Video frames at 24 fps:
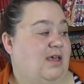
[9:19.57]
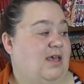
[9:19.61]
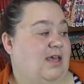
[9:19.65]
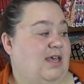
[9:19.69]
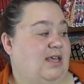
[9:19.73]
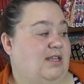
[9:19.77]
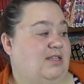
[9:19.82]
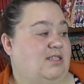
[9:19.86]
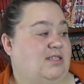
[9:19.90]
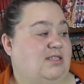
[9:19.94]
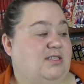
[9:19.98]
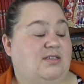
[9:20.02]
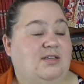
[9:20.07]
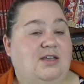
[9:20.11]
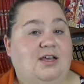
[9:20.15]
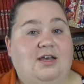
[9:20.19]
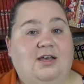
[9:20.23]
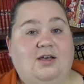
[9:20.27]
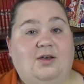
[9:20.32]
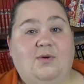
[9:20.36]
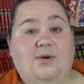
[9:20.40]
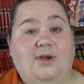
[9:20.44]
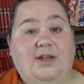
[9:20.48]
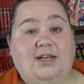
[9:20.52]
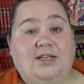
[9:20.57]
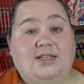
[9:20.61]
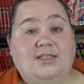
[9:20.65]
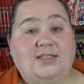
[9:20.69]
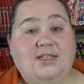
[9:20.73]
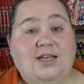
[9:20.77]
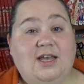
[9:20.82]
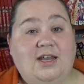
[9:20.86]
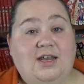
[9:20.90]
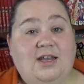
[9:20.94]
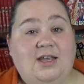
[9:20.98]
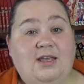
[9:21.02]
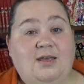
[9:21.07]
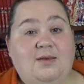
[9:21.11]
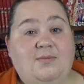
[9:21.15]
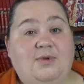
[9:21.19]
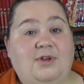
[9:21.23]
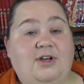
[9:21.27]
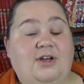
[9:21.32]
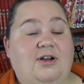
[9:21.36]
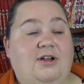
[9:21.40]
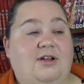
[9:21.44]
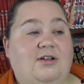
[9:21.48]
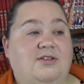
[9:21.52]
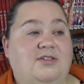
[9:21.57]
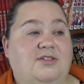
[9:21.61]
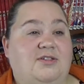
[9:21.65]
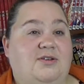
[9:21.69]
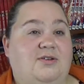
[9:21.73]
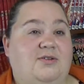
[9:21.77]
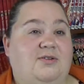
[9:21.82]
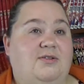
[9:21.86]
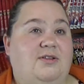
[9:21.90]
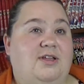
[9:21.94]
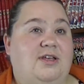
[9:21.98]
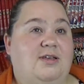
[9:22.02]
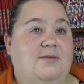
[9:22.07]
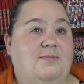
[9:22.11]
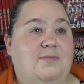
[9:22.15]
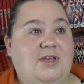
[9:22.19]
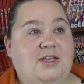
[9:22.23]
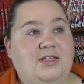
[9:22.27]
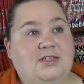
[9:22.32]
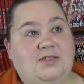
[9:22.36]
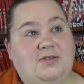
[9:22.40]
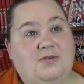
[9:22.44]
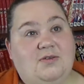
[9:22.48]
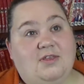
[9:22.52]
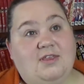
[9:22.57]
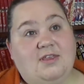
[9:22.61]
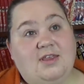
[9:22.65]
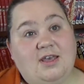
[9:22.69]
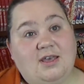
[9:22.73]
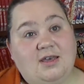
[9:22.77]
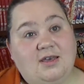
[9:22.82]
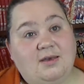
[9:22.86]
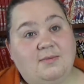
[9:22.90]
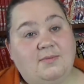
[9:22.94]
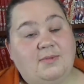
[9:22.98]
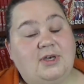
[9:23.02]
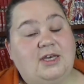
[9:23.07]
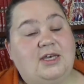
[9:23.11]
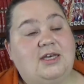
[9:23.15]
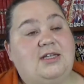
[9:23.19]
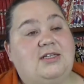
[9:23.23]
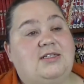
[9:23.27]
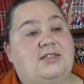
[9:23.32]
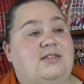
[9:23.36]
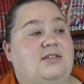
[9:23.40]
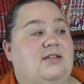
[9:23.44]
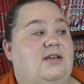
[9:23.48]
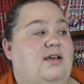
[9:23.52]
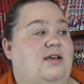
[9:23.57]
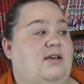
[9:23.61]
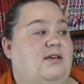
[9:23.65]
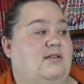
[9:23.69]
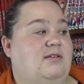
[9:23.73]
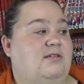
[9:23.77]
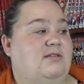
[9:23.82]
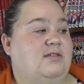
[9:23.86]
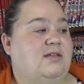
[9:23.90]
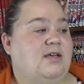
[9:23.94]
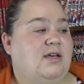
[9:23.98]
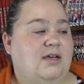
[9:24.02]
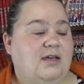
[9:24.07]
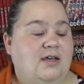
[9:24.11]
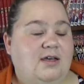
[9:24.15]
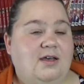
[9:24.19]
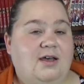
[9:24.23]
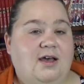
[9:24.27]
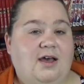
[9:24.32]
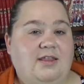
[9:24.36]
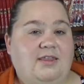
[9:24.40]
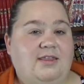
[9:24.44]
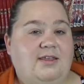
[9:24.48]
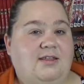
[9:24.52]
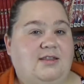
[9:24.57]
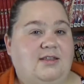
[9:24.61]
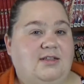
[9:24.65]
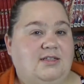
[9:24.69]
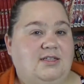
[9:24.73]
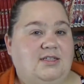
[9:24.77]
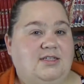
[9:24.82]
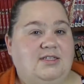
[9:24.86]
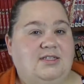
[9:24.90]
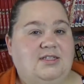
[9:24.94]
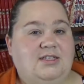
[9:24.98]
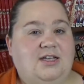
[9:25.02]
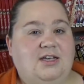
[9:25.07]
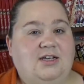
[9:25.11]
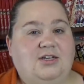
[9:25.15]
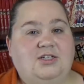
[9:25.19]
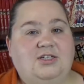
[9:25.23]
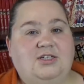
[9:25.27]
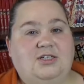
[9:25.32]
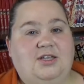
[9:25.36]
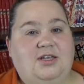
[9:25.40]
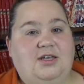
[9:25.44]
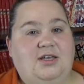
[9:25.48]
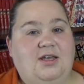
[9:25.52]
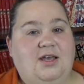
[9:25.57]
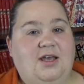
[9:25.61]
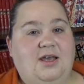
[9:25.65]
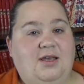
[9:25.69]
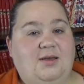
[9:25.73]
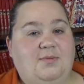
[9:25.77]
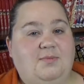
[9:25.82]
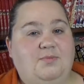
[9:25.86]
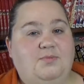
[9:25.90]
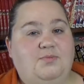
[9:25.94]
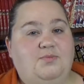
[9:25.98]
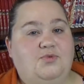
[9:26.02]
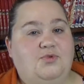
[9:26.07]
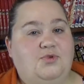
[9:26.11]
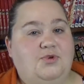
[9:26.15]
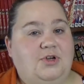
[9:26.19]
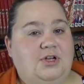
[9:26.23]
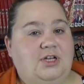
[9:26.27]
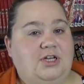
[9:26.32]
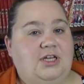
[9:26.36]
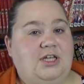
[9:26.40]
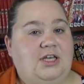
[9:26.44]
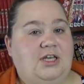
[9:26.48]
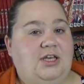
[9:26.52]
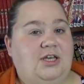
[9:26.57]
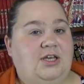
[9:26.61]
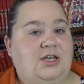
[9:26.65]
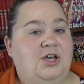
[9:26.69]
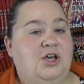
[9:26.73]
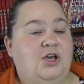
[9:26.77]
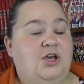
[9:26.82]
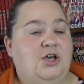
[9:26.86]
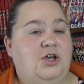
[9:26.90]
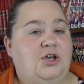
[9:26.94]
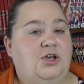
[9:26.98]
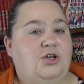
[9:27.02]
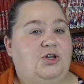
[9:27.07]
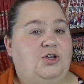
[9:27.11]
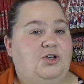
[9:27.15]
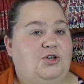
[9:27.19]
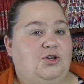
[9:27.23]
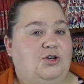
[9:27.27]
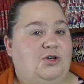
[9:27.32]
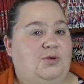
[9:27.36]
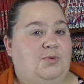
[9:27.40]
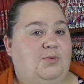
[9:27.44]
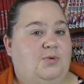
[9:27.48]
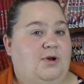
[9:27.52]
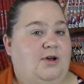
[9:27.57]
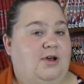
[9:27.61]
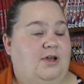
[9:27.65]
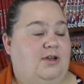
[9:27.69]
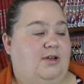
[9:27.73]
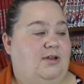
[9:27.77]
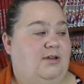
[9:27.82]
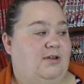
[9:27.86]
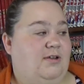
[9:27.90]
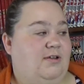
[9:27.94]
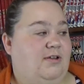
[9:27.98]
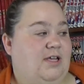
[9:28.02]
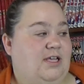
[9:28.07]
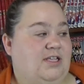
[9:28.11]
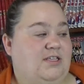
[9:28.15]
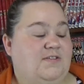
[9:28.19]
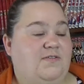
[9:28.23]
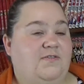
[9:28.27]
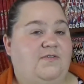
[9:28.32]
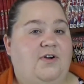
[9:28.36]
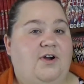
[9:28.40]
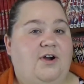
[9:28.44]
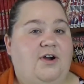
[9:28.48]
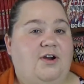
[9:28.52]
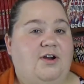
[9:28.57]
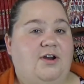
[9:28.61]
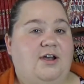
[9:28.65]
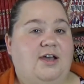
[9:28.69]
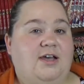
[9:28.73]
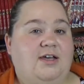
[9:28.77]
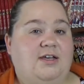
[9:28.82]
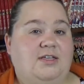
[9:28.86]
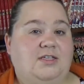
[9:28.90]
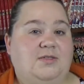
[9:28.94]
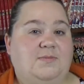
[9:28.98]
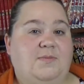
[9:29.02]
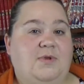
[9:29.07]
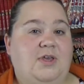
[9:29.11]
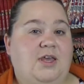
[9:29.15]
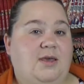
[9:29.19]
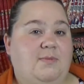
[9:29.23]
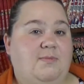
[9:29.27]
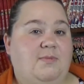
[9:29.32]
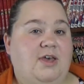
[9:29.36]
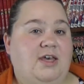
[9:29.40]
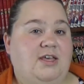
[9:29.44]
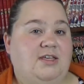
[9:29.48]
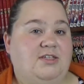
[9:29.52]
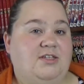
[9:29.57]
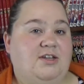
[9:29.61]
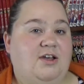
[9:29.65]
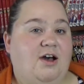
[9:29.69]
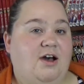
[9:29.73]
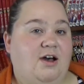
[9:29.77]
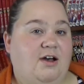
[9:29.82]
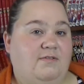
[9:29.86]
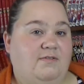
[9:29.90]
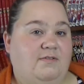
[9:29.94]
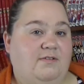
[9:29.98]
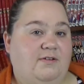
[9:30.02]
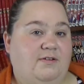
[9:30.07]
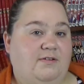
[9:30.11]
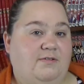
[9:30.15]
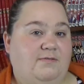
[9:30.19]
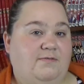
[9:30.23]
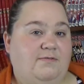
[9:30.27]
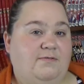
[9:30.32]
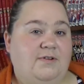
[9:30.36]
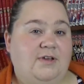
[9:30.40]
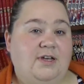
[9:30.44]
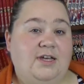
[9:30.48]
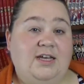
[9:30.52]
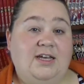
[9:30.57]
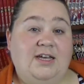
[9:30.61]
It's quite exciting, but it also like makes you think a bit, and I think that this is actually a pretty good one as far as being based off of